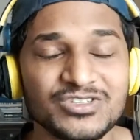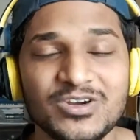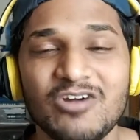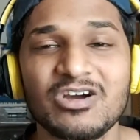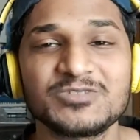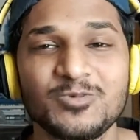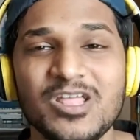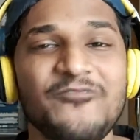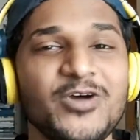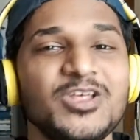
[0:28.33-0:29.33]
So guys,
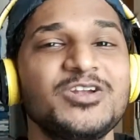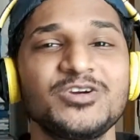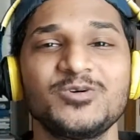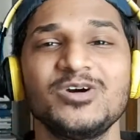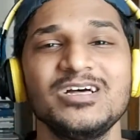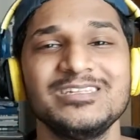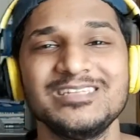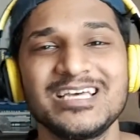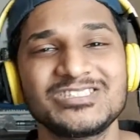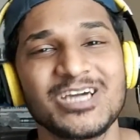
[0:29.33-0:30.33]
without further ado,
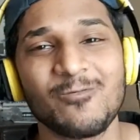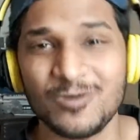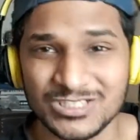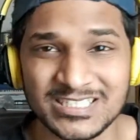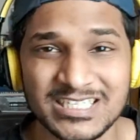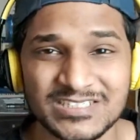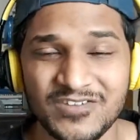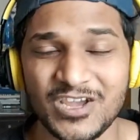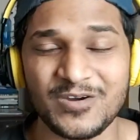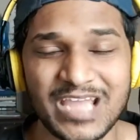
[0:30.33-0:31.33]
let's start watching this
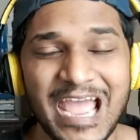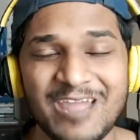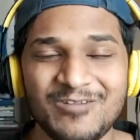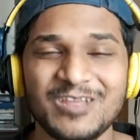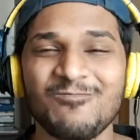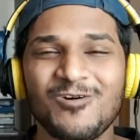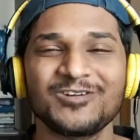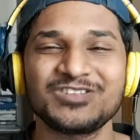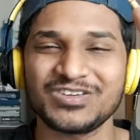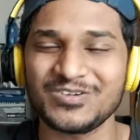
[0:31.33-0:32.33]
video, okay? Ready,
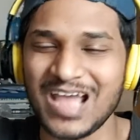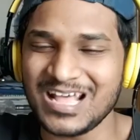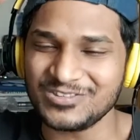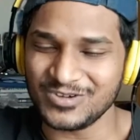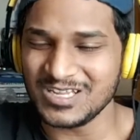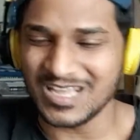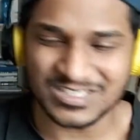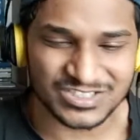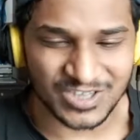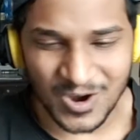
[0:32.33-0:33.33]
1, 2, and 3,
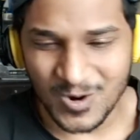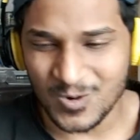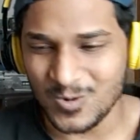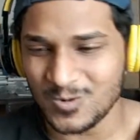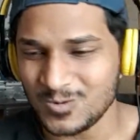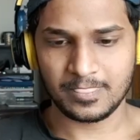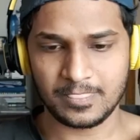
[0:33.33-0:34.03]
let's go.